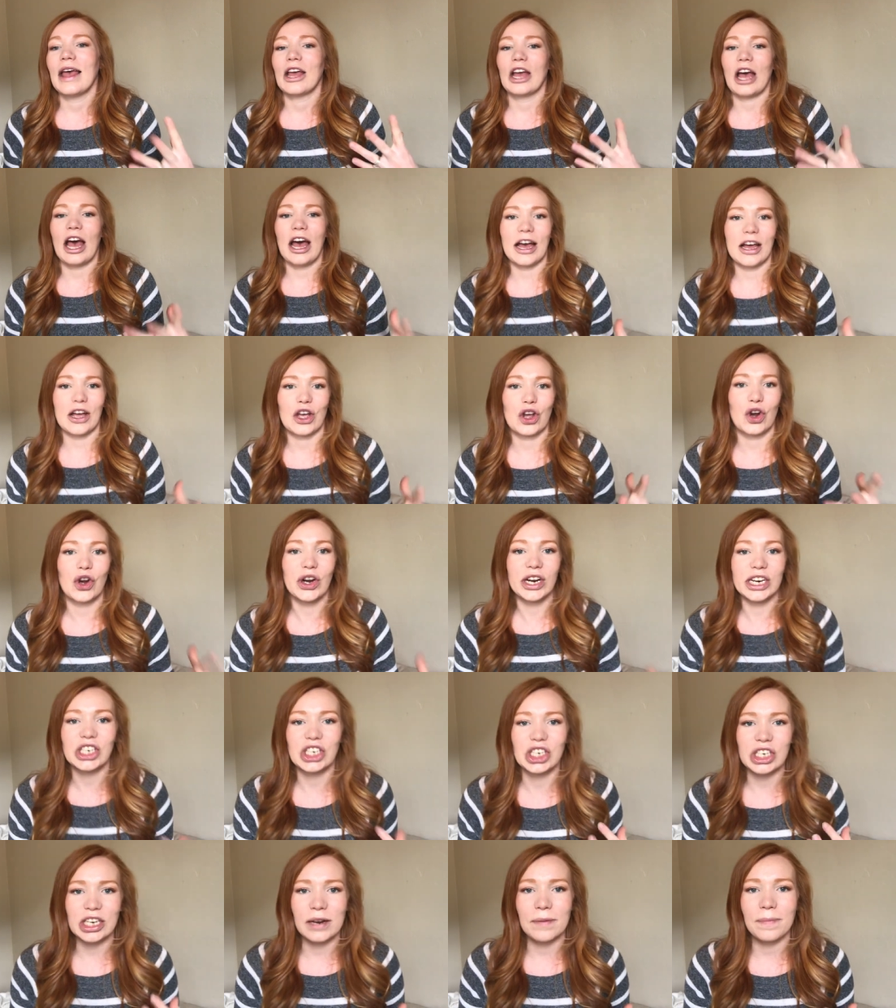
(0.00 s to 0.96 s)
a
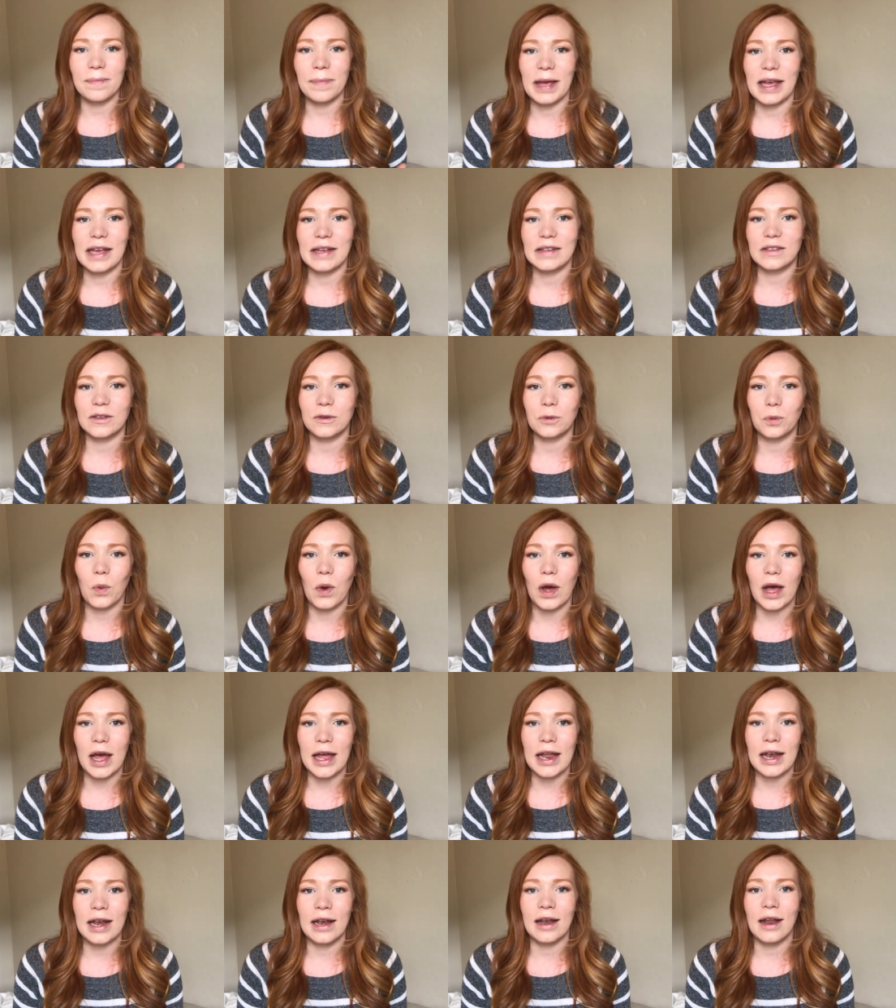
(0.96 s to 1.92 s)
Christian-based
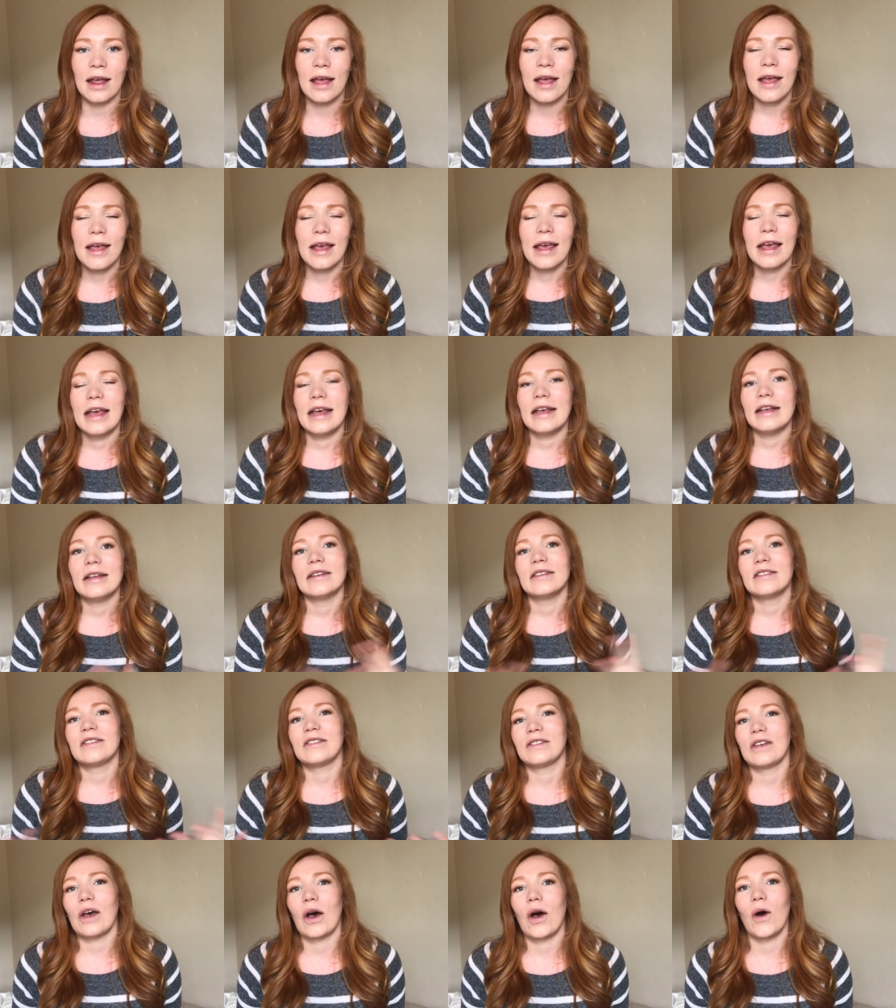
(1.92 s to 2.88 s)
one.
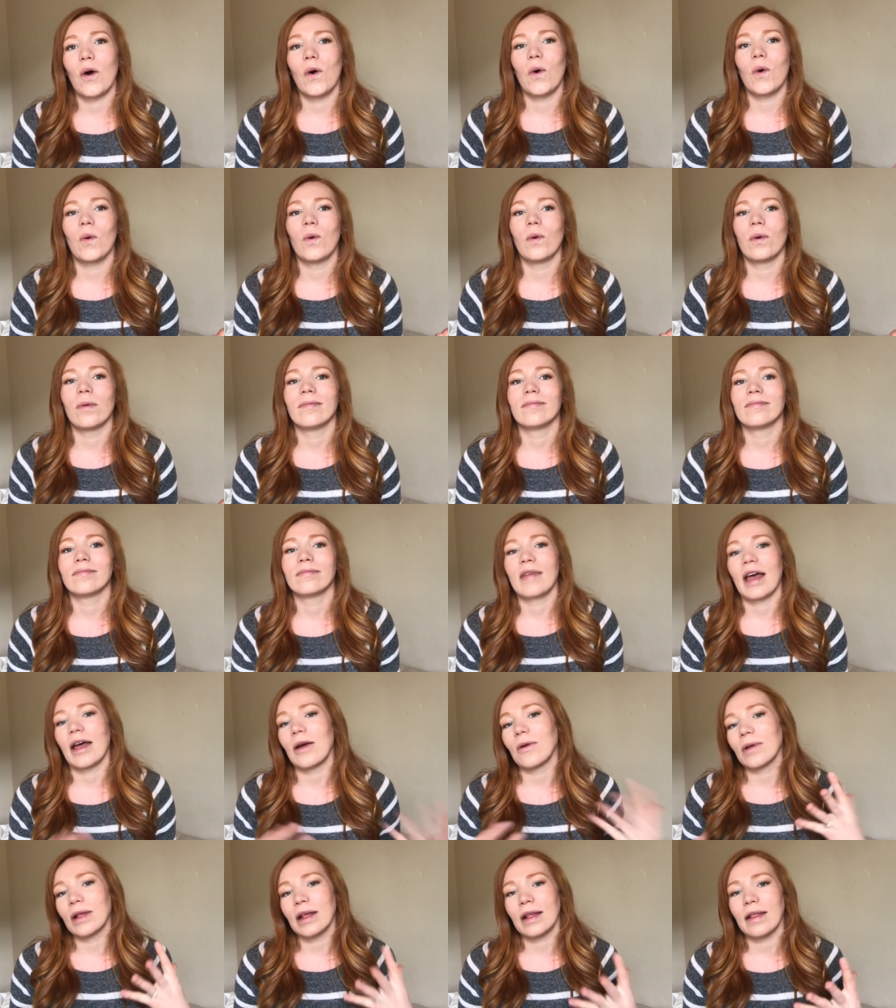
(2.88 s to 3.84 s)
So
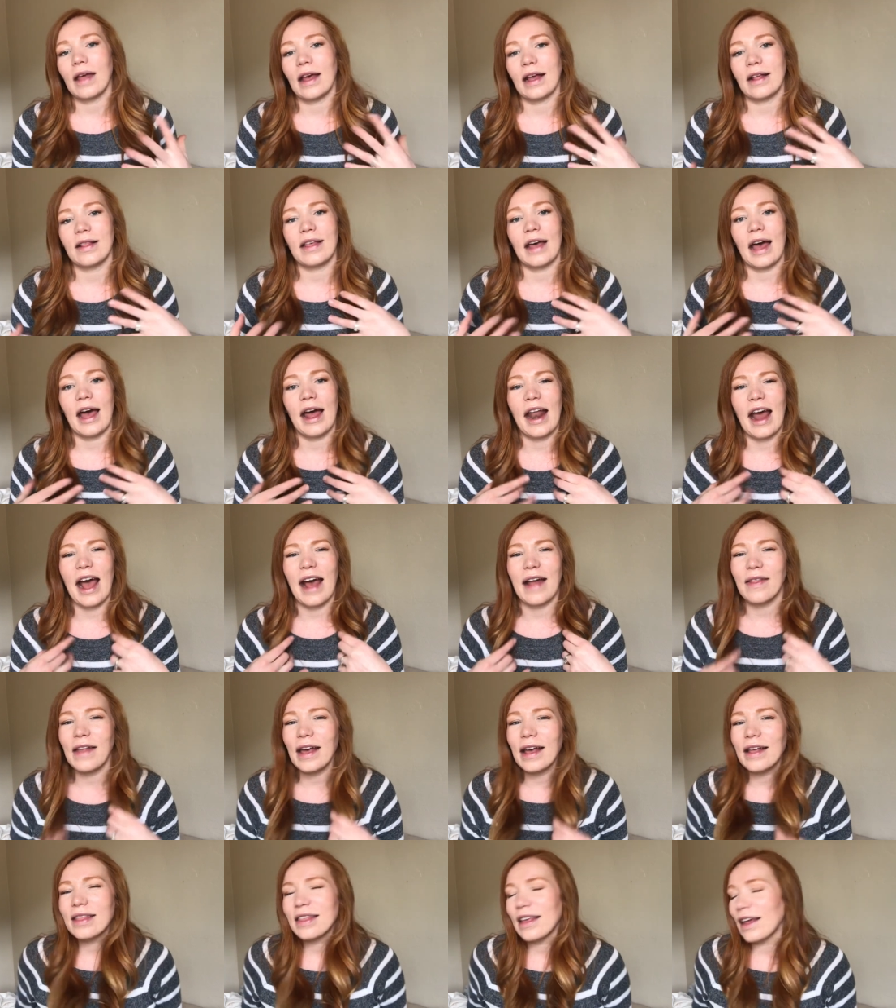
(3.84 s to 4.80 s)
I really like that. I
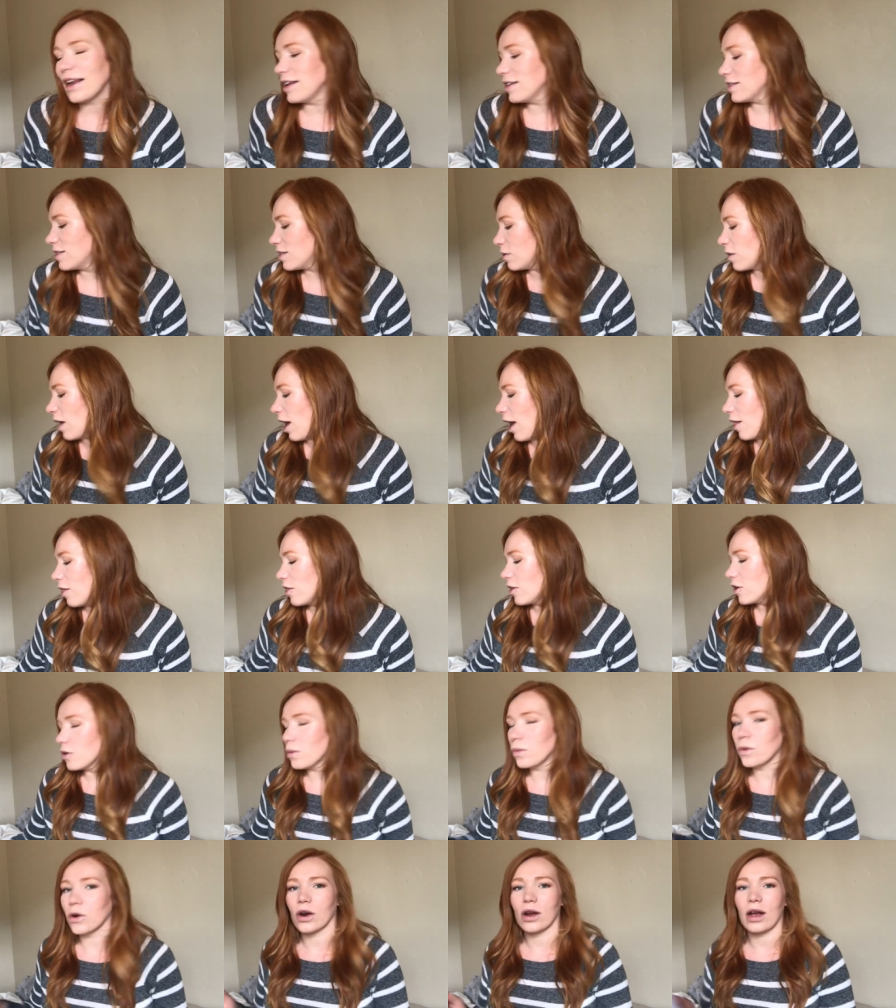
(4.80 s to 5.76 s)
like that it's a
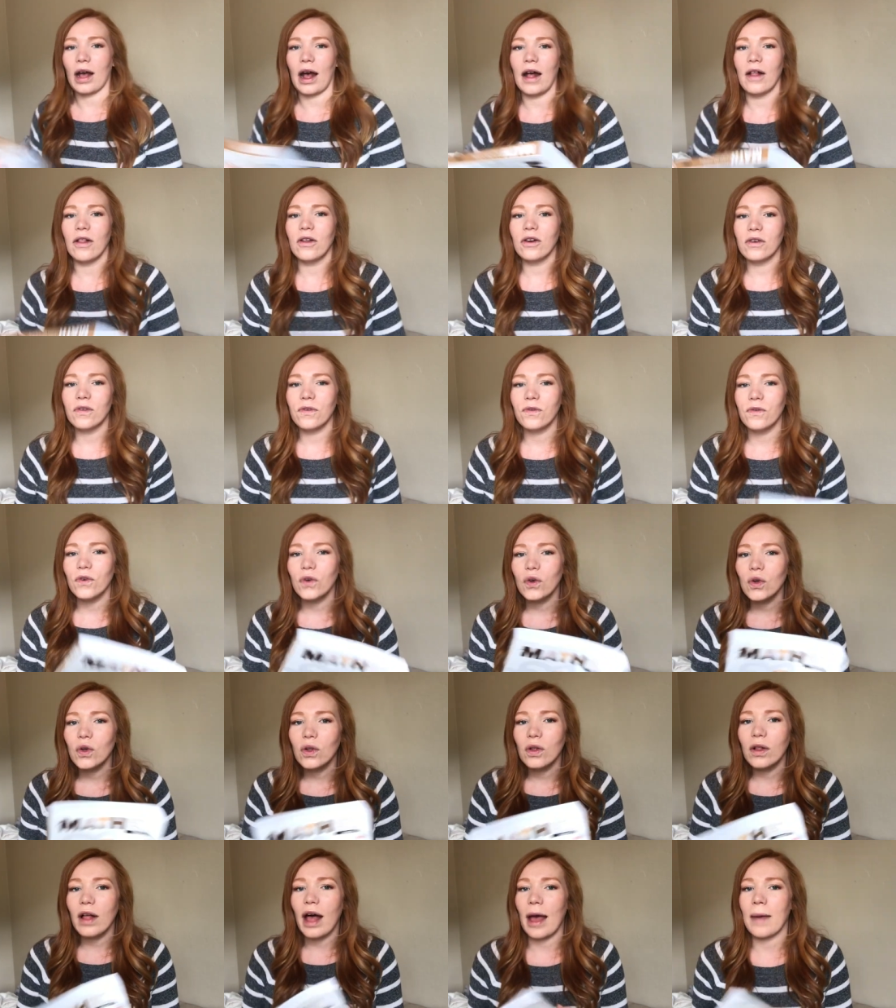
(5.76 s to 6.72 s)
little more
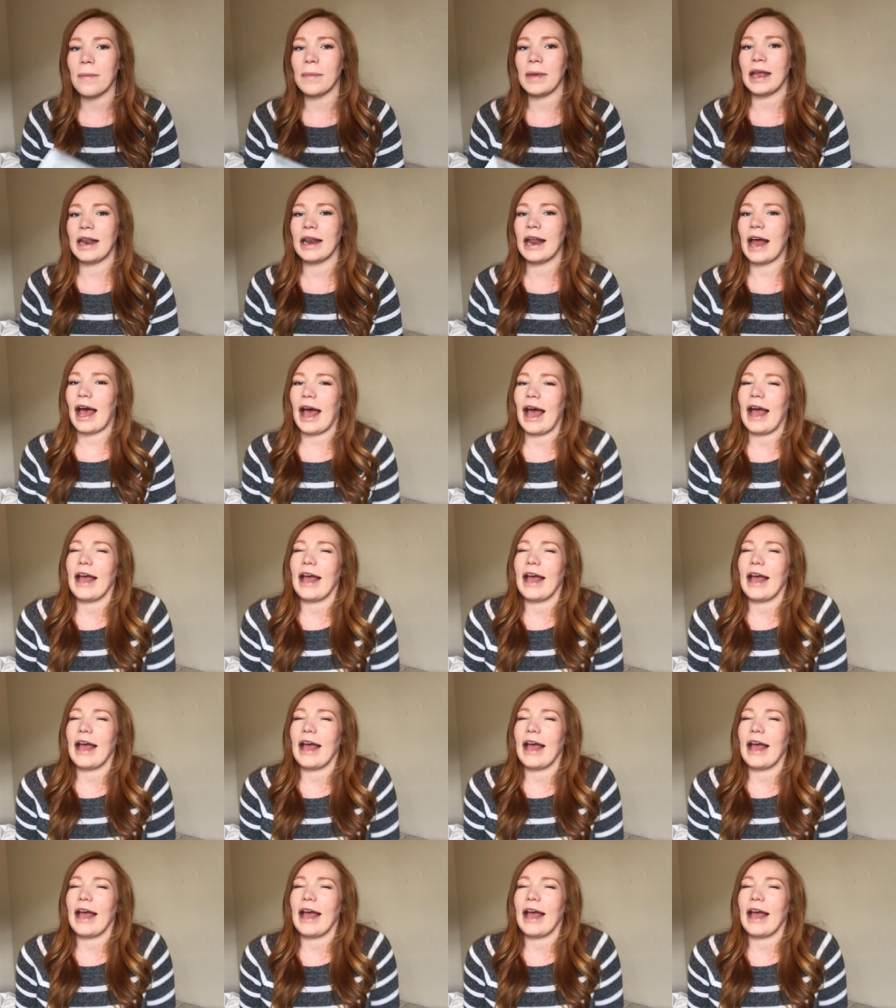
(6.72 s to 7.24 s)
colorful. I mean,